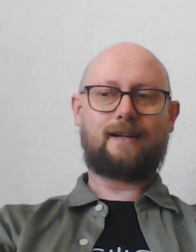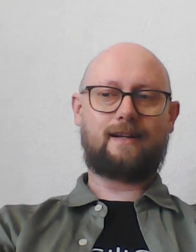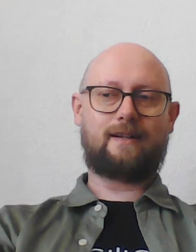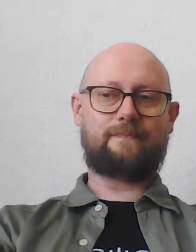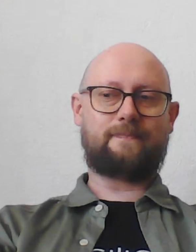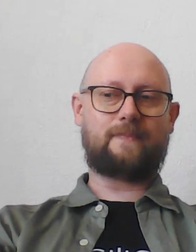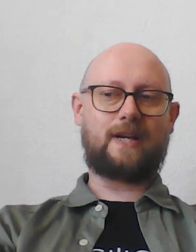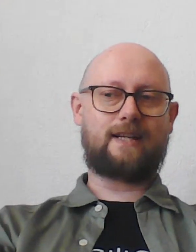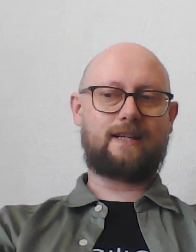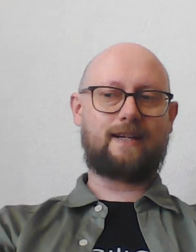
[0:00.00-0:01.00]

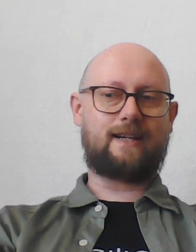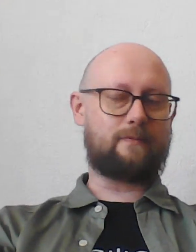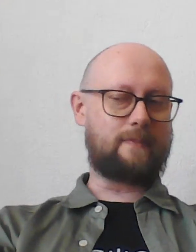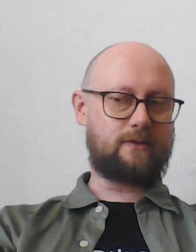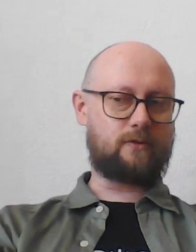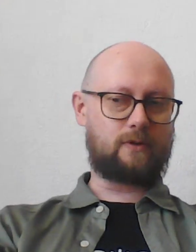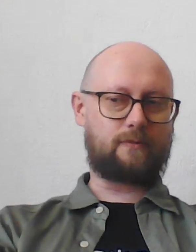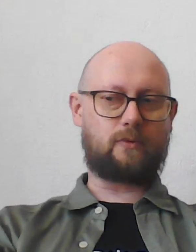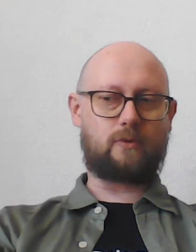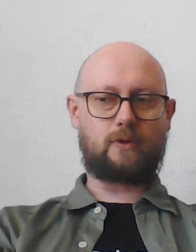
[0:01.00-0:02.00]
And I've mentored
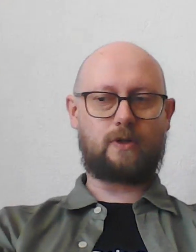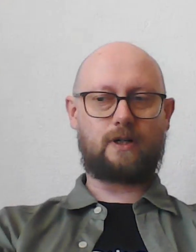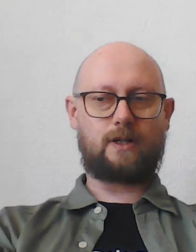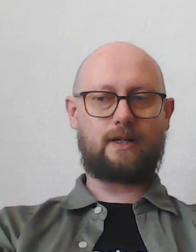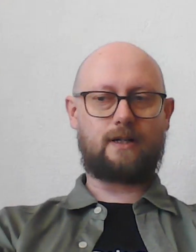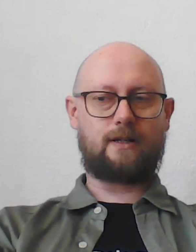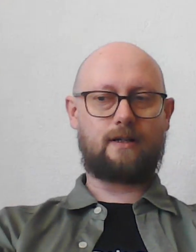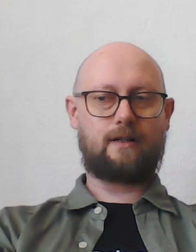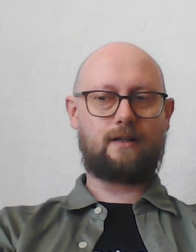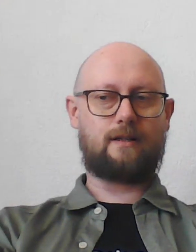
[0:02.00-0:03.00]

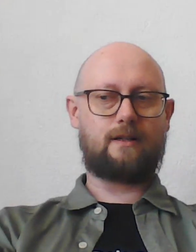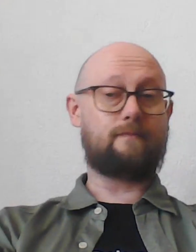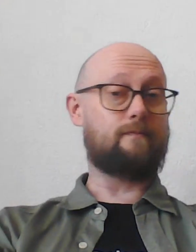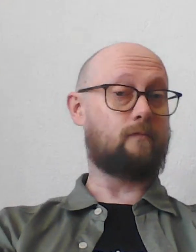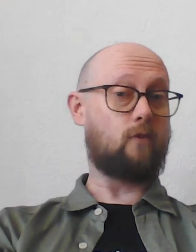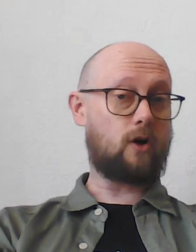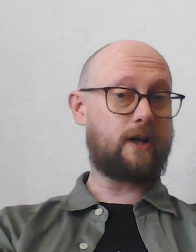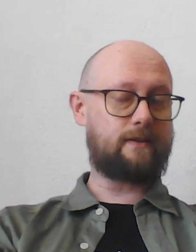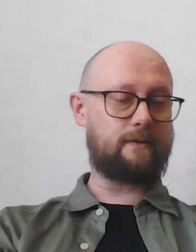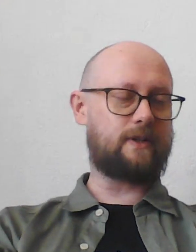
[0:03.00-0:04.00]
for
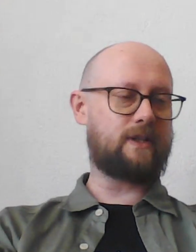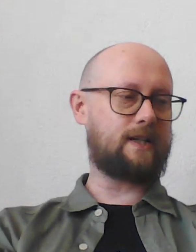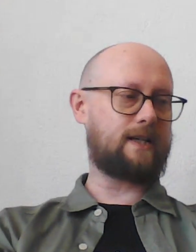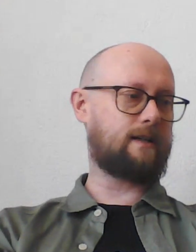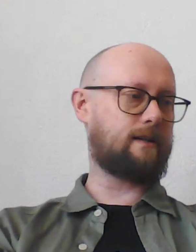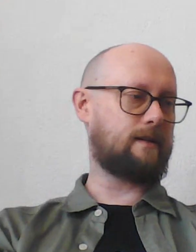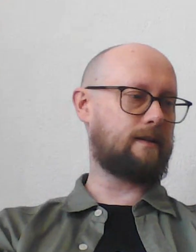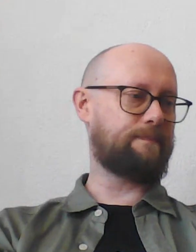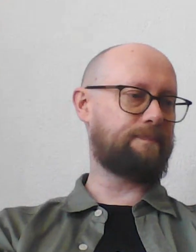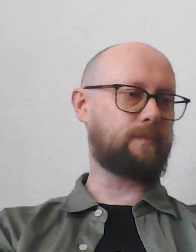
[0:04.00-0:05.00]
Rocket, the fintech
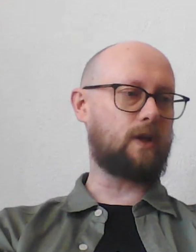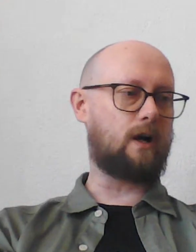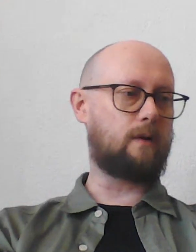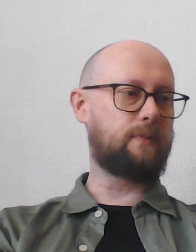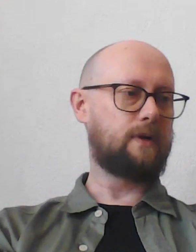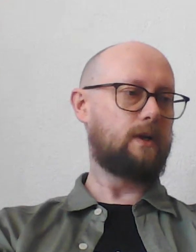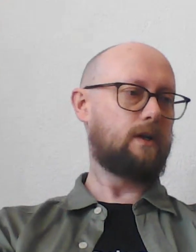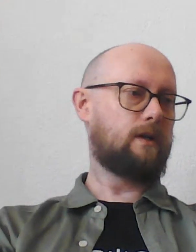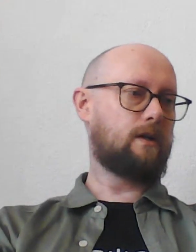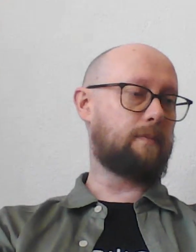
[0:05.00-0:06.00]
hub,
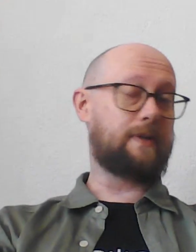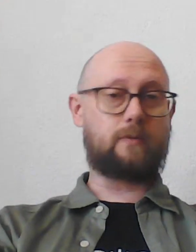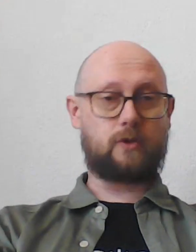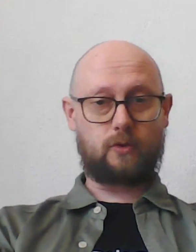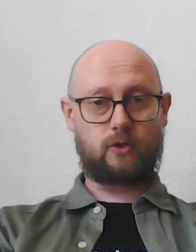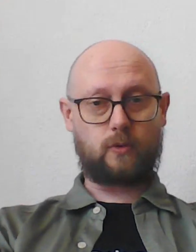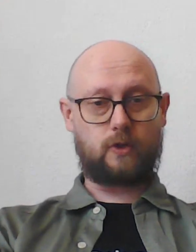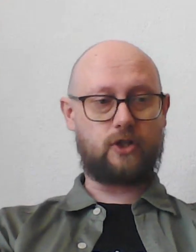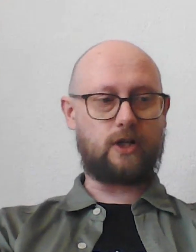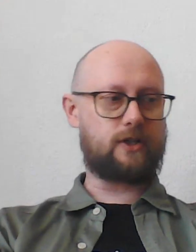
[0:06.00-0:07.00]
but I was also
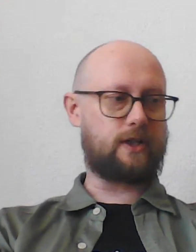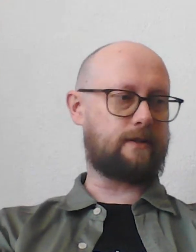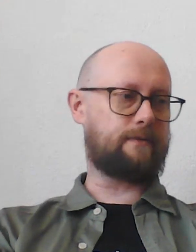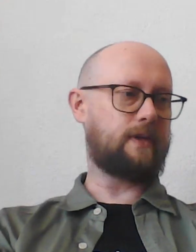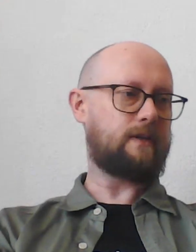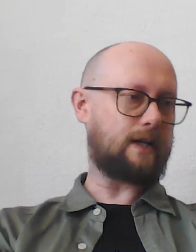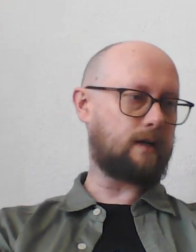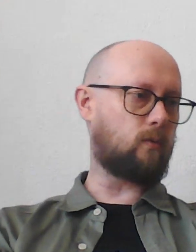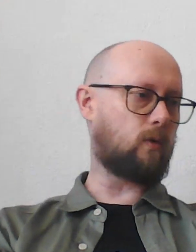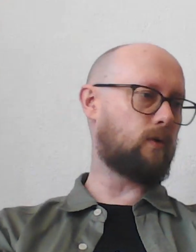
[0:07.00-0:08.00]
a judge at their
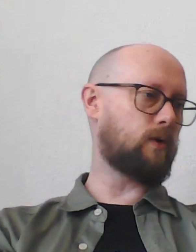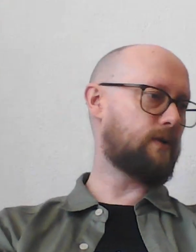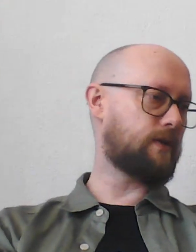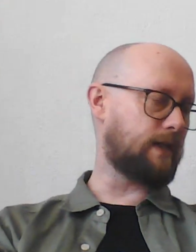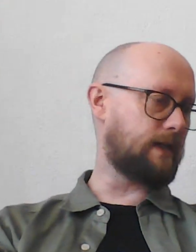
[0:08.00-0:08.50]
fintech awards